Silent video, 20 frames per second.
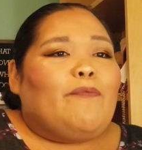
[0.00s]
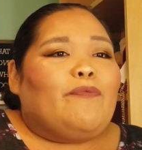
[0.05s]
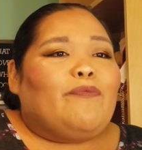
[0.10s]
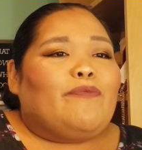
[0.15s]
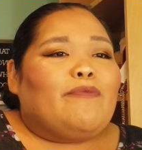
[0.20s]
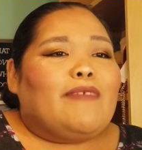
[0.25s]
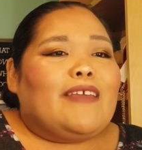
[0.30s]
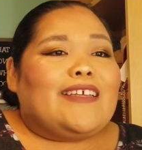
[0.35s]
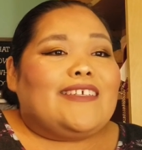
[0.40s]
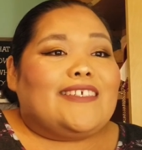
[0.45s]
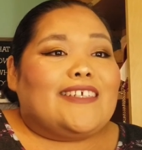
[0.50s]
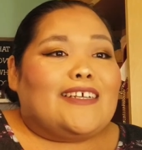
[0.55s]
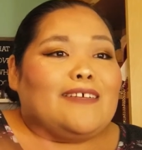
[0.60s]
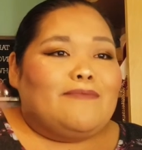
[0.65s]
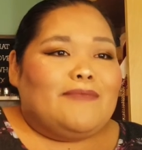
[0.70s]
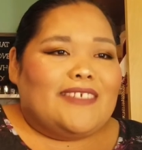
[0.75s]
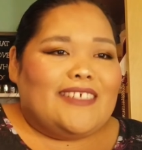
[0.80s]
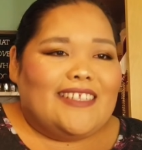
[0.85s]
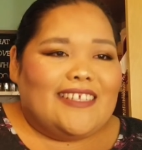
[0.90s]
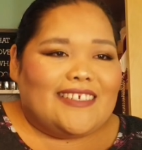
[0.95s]
because it
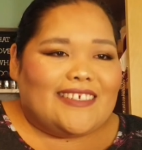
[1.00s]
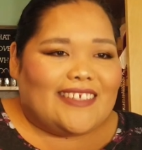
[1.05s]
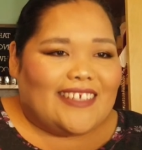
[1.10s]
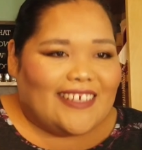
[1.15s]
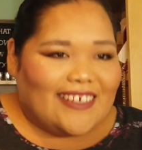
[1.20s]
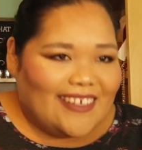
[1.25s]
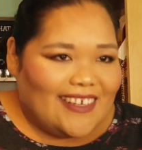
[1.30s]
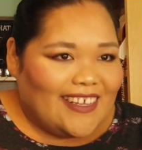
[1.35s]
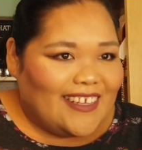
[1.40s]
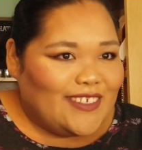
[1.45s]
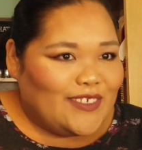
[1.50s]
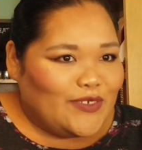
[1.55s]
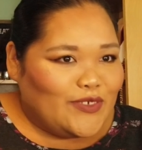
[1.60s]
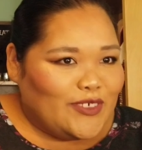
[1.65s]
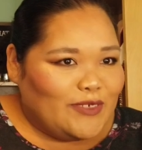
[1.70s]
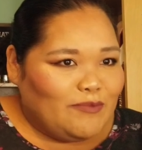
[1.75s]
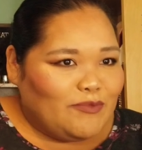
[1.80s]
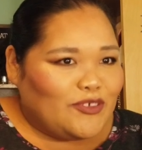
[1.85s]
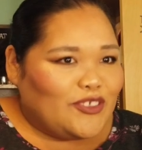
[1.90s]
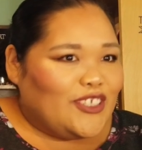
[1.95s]
comes in this like ice
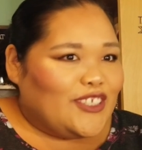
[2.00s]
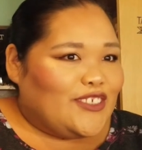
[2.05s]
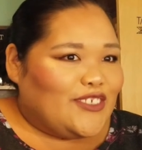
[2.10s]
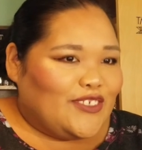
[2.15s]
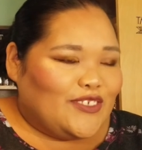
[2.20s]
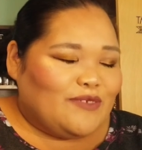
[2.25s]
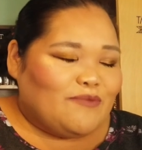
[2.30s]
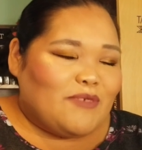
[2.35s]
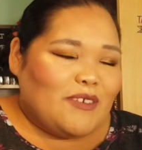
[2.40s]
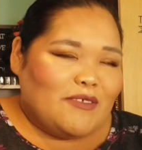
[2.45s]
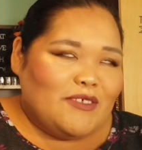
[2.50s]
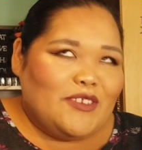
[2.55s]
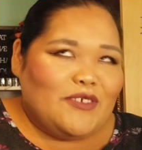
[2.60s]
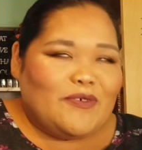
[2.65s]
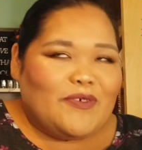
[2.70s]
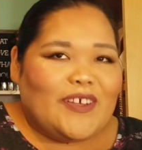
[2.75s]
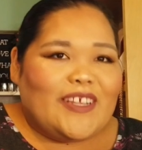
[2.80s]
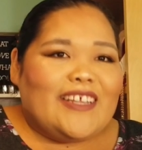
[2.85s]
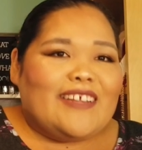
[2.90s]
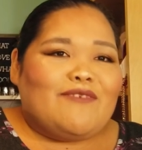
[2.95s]
cream truck, so you probably
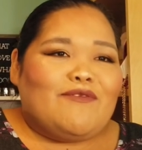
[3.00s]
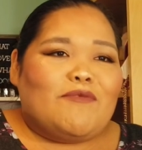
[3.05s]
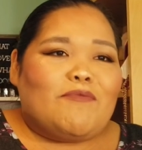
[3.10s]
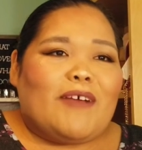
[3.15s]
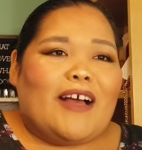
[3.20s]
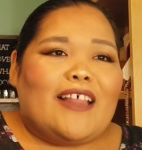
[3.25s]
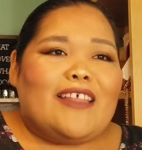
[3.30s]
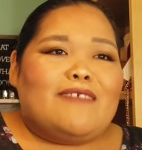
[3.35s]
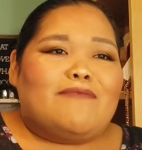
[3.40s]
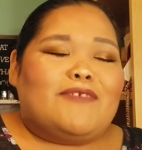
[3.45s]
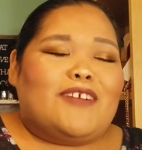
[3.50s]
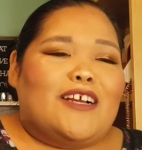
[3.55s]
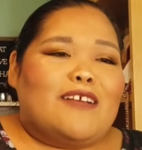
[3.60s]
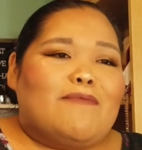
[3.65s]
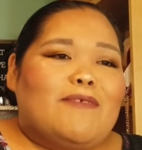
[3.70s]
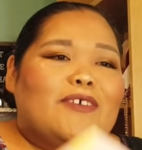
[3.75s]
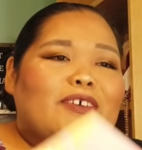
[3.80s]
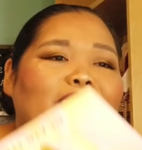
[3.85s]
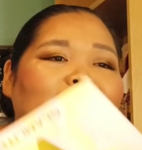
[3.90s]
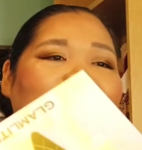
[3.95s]
know what palette I'm talking
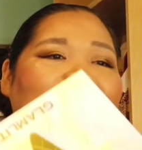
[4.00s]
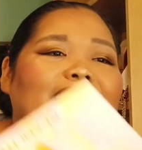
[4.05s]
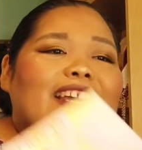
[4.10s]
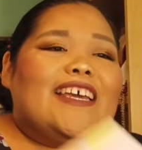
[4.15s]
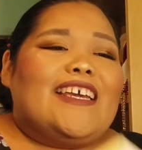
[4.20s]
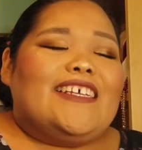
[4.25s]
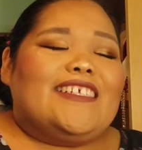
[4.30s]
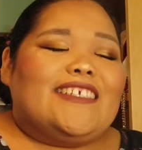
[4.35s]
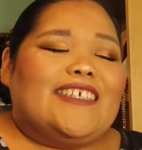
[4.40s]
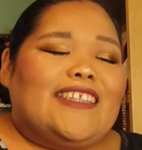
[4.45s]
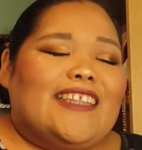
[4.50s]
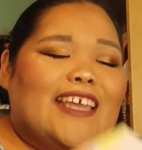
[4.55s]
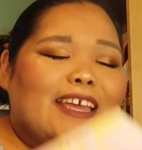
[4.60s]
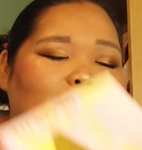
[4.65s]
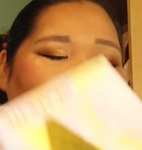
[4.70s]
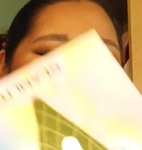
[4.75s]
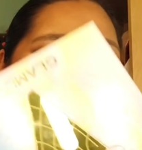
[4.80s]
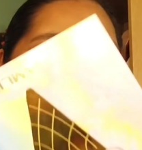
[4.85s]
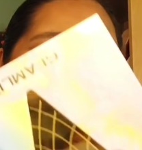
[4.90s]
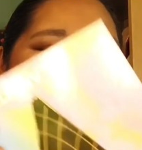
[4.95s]
about. It's
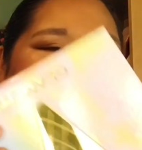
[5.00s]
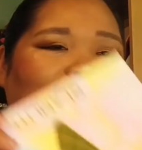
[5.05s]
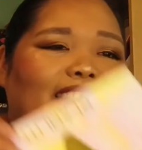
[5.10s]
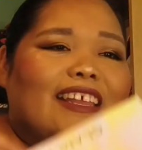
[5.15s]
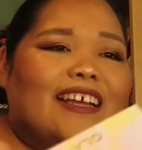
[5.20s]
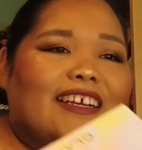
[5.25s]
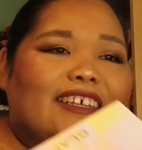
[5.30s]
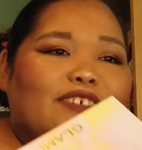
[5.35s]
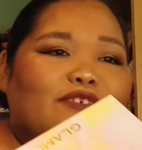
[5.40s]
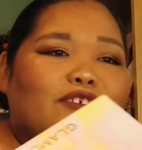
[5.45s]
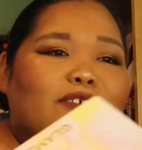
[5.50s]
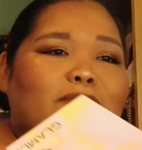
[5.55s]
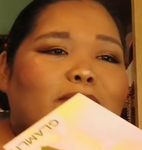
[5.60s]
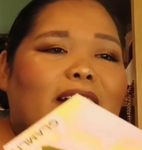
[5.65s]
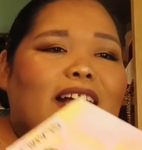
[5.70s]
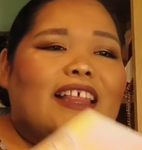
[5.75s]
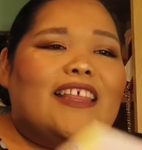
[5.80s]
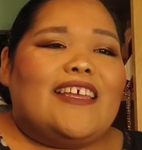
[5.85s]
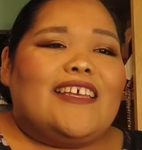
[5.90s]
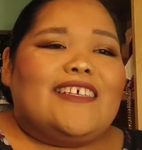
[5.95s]
Glam Light in the ice cream
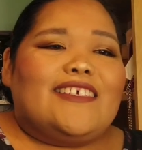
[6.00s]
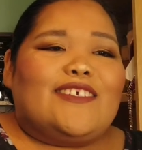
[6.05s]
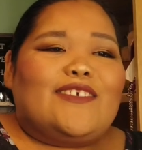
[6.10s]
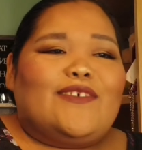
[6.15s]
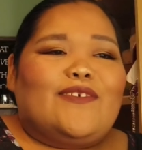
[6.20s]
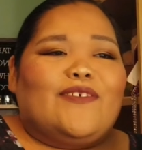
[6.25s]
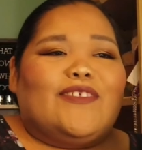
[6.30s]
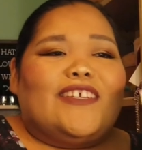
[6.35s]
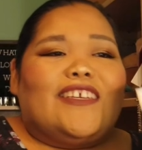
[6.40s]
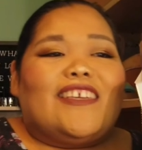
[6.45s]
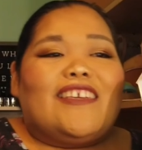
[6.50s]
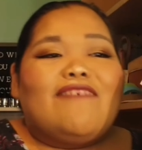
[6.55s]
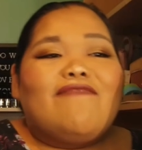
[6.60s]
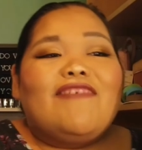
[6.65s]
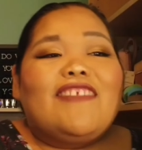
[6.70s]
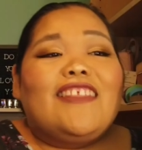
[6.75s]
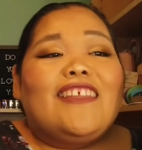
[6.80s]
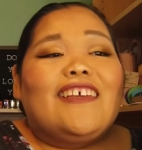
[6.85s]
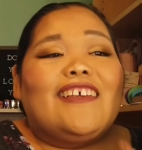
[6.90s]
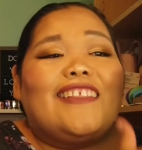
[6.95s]
palette. So like even
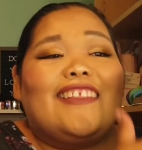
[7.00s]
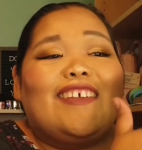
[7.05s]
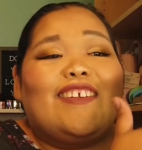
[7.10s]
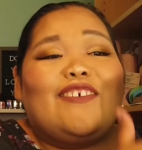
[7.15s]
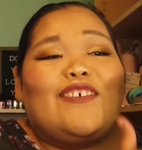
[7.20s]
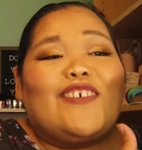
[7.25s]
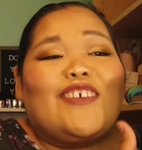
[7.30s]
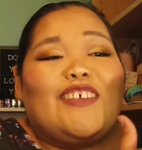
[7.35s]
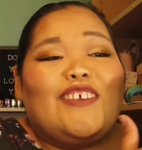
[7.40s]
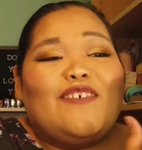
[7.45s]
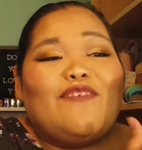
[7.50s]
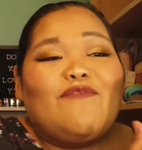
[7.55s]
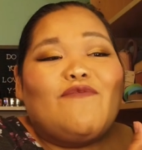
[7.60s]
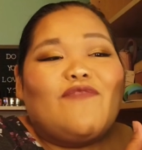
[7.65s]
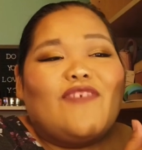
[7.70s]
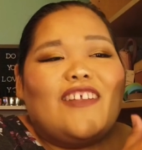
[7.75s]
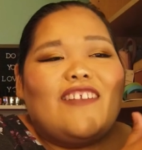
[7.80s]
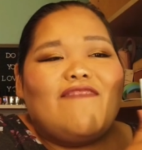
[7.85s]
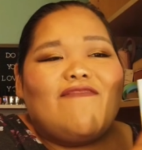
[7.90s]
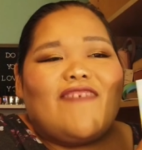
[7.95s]
that little cute
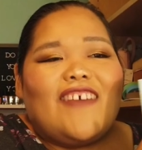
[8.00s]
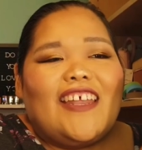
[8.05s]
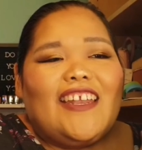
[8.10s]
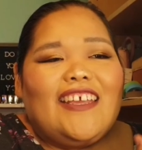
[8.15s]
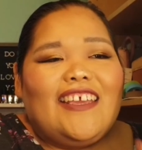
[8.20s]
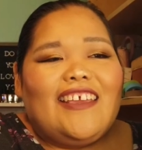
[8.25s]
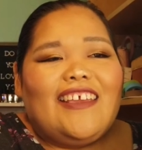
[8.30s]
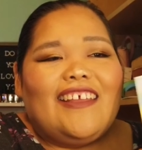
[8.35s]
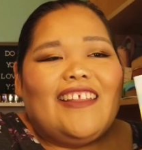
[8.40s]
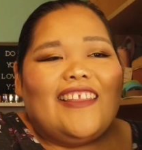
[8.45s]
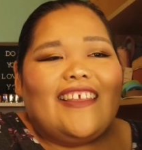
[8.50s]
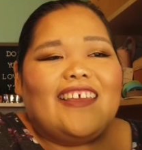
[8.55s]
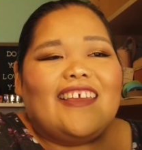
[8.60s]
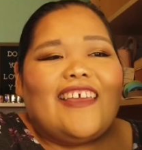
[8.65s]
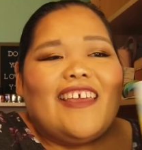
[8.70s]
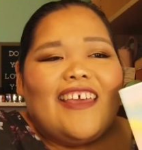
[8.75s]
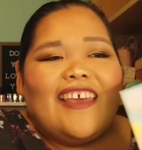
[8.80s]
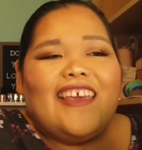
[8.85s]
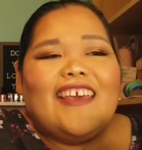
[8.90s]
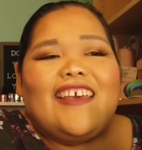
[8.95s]
funfetti and like
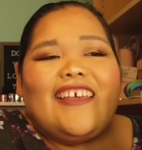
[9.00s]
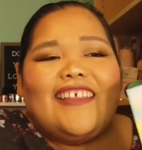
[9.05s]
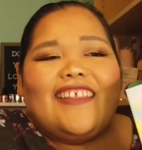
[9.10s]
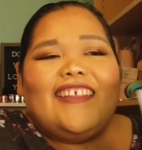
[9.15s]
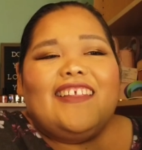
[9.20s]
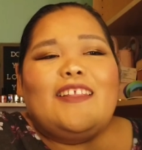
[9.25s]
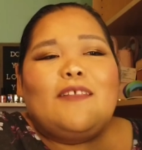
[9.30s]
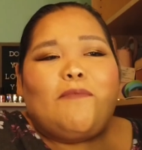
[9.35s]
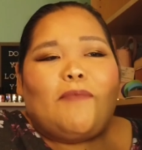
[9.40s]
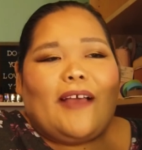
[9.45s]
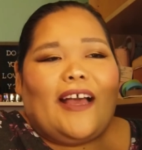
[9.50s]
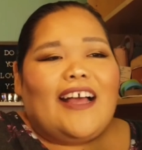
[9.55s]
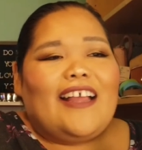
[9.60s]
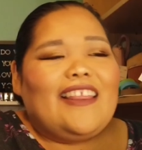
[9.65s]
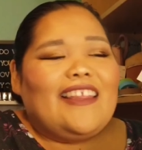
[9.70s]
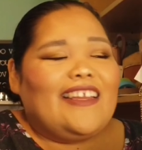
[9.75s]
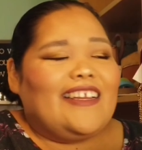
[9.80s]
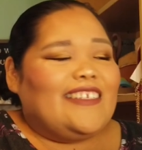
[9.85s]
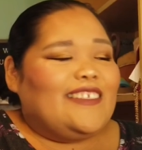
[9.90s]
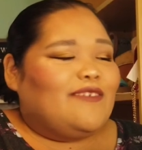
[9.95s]
in the
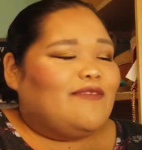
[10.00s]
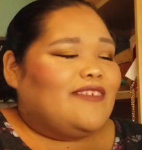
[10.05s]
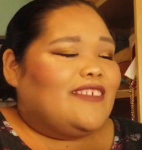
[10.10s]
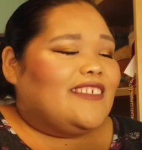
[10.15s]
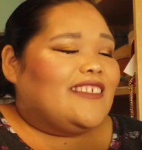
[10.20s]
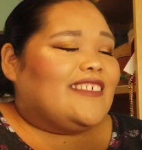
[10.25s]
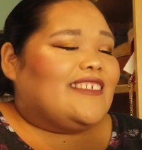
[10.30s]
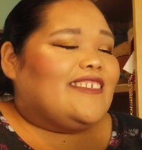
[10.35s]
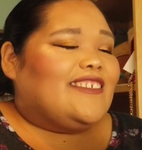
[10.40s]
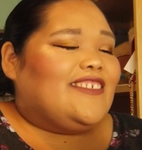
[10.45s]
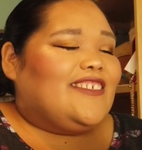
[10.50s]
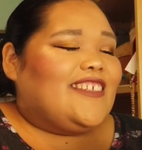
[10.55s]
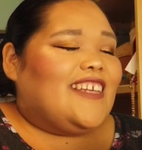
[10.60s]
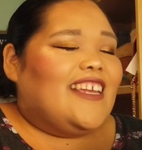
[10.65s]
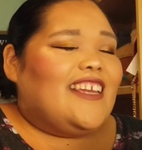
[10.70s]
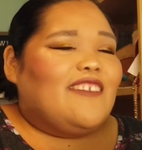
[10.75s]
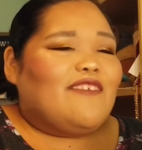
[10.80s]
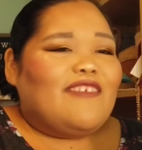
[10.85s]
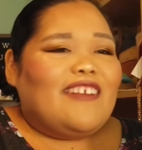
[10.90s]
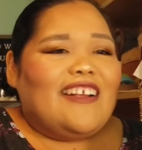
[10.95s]
palette, I just want to shake
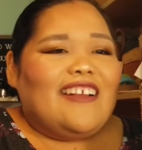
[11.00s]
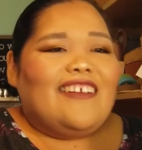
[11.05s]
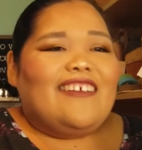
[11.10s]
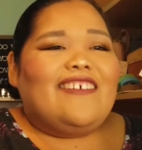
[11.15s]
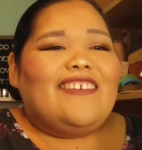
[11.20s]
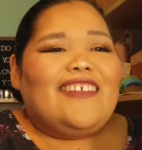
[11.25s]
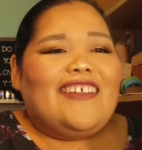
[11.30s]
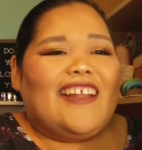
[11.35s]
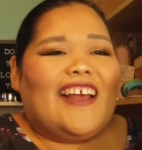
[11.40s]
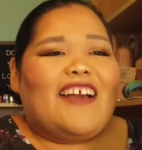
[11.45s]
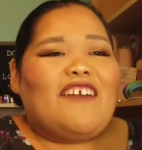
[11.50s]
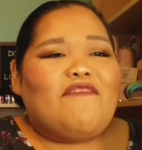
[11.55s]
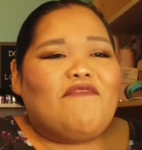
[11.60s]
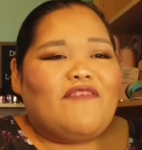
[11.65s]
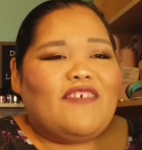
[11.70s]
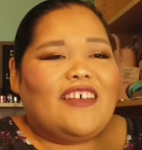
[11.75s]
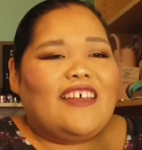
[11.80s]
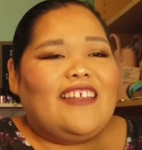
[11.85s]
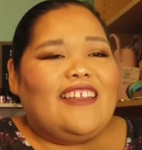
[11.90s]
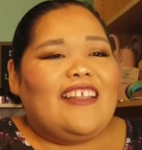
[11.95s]
it around and have
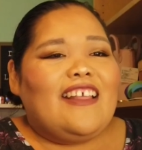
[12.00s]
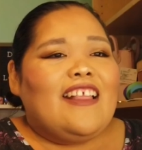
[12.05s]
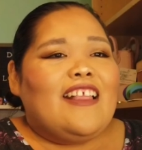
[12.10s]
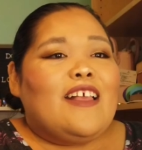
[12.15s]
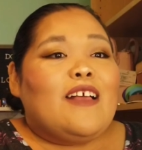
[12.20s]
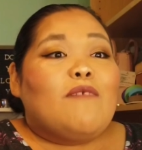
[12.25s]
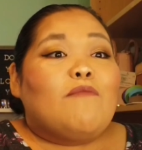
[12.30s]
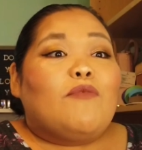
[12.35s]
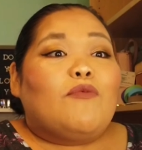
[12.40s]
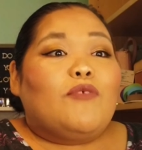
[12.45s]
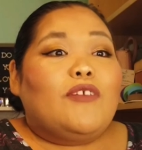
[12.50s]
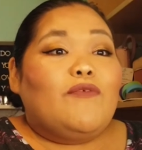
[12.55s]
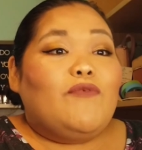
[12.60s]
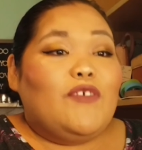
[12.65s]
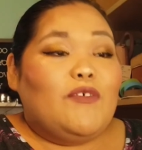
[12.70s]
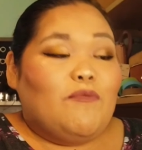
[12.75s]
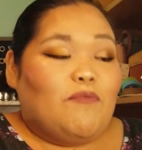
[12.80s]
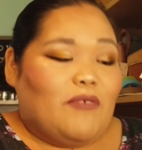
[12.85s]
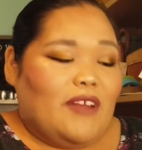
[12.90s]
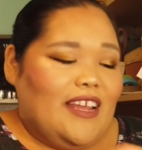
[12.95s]
fun. But what if
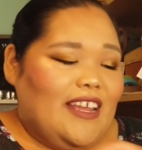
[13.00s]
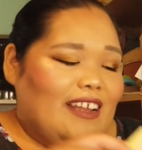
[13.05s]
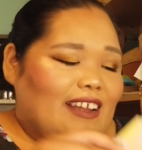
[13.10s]
you break it